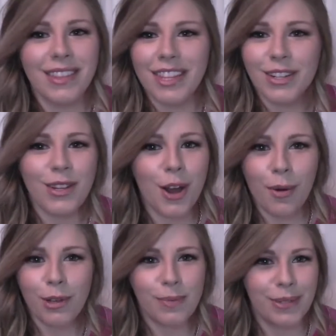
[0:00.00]
there's
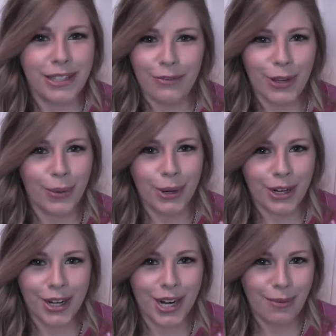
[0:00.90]
no specific
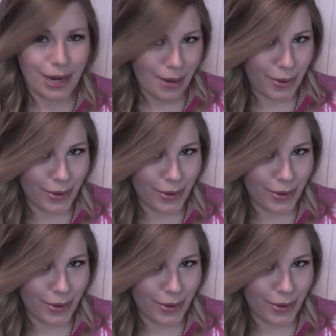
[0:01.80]
order in what I'm